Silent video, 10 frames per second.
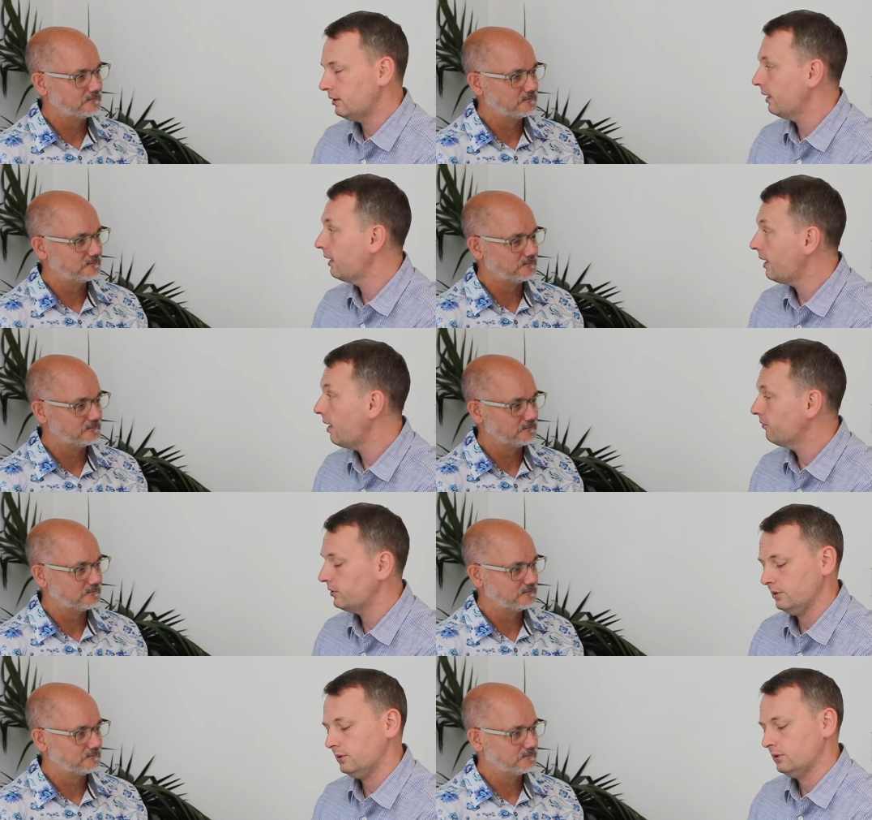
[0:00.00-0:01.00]
Speaker 1: DNA
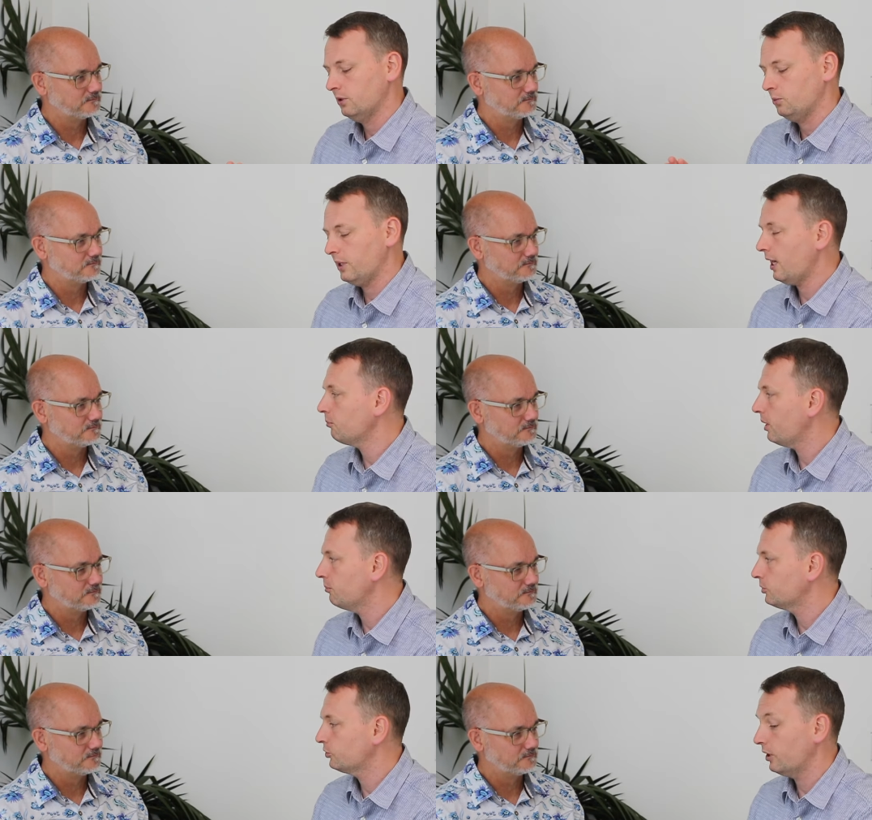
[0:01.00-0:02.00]
evidence, we had
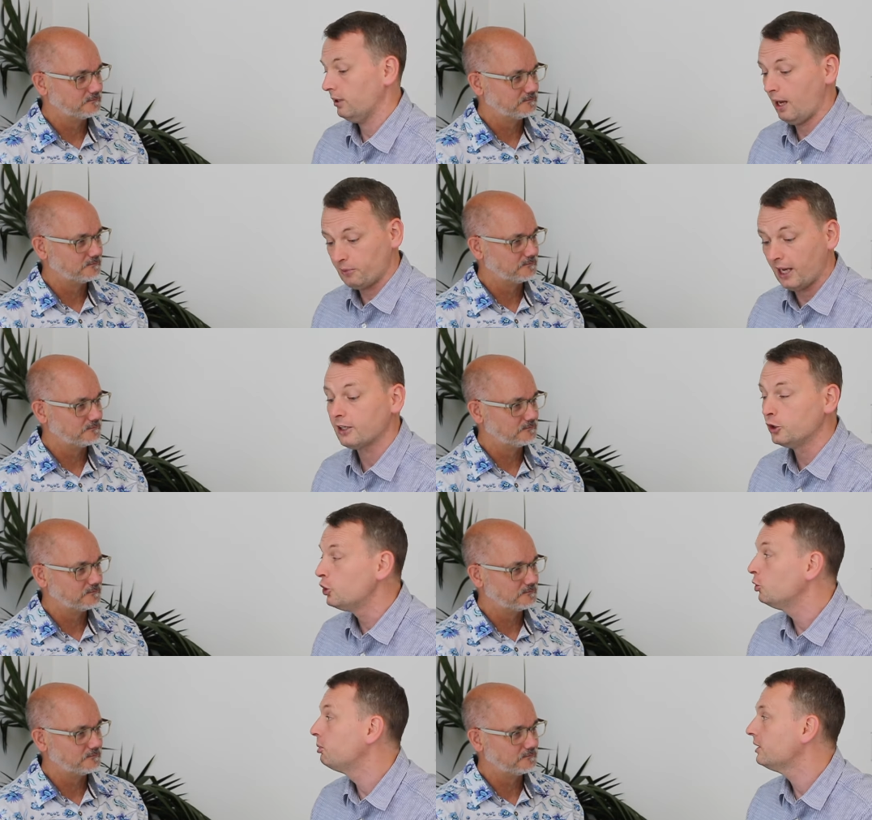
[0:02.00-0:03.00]
paper trail, and we had a
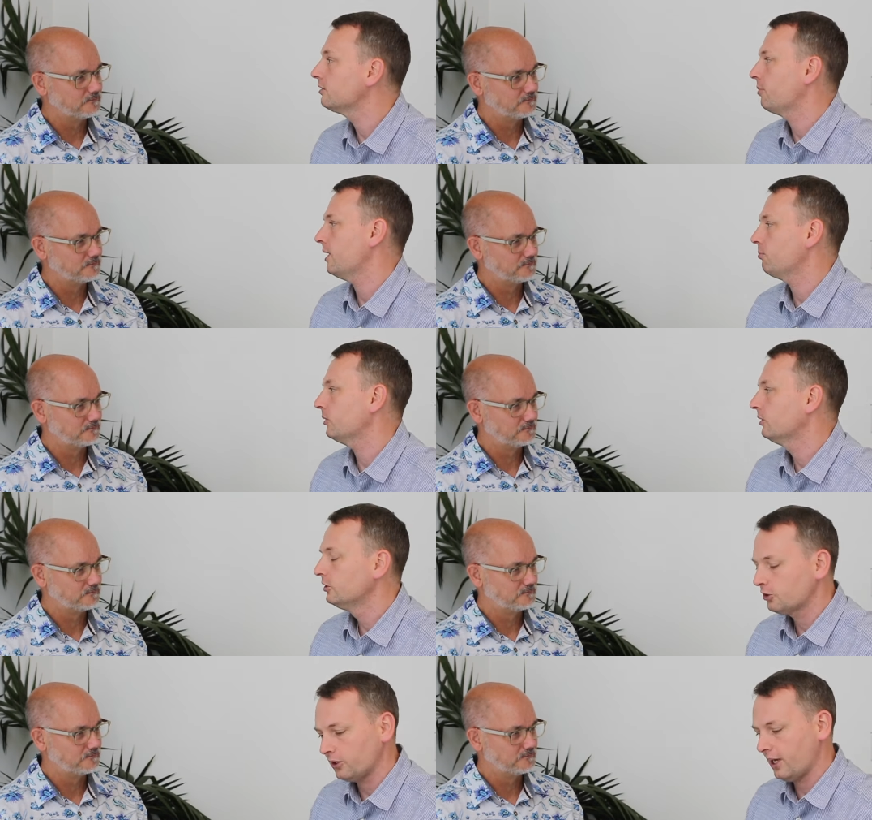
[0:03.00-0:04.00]
new piece of paper.
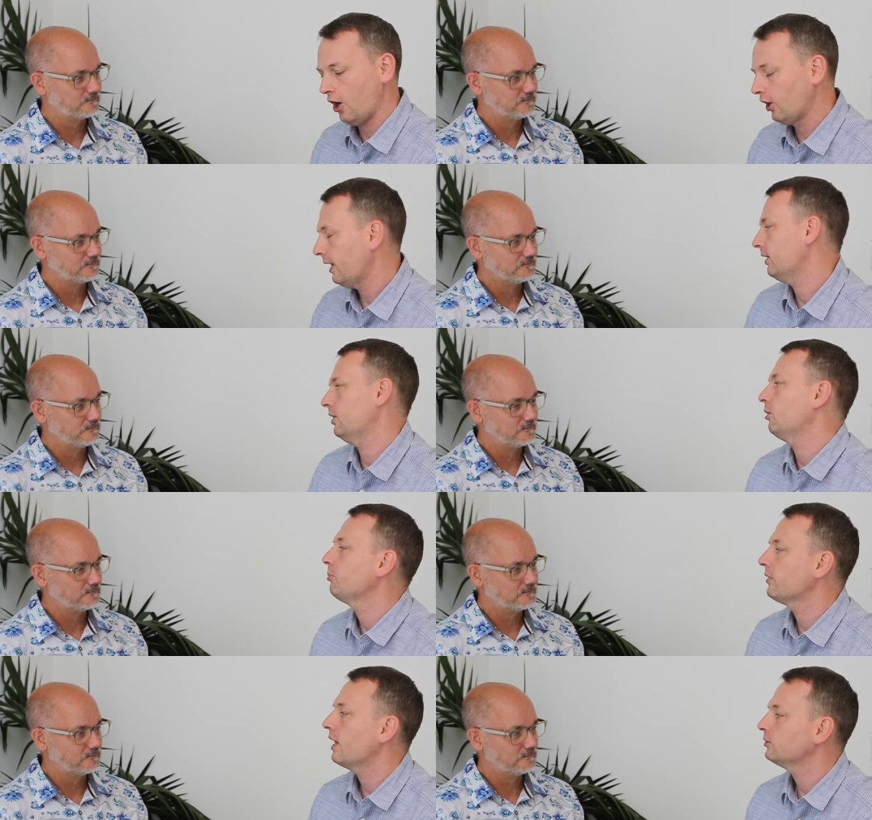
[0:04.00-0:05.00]
So they all added up,
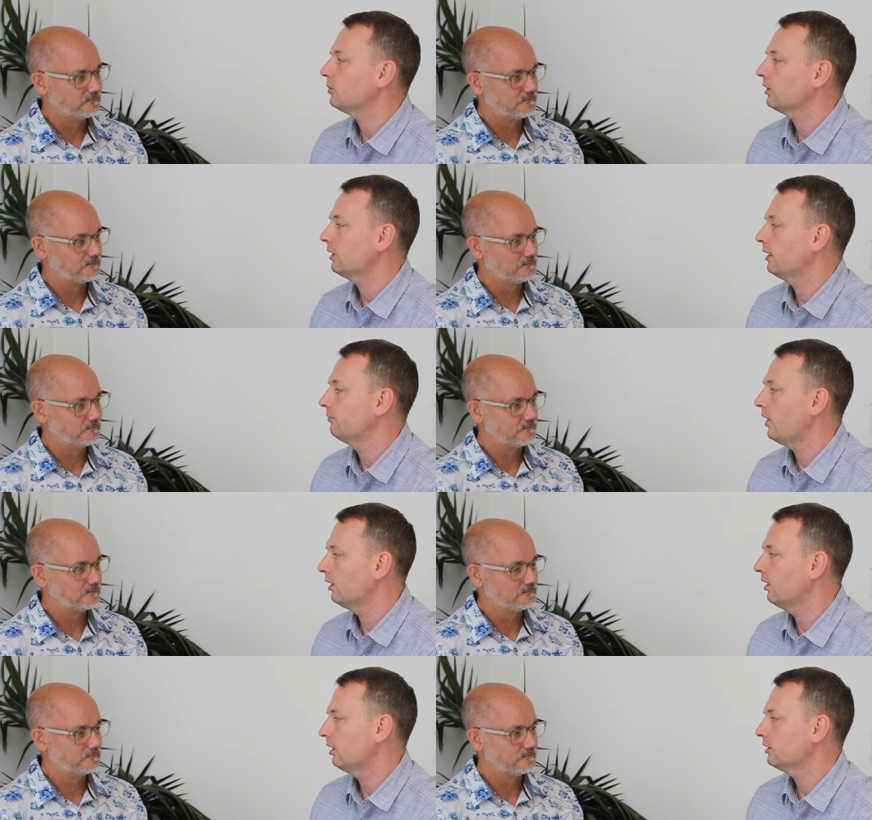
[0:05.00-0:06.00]
and that's what kind of
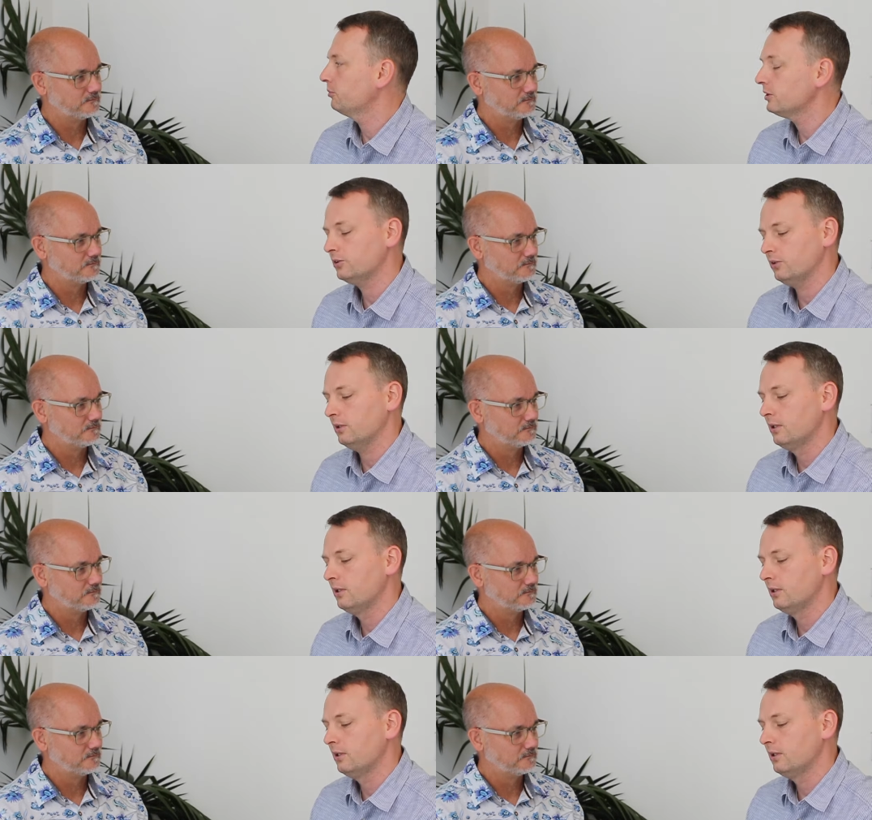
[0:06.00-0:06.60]
unlocked the mystery.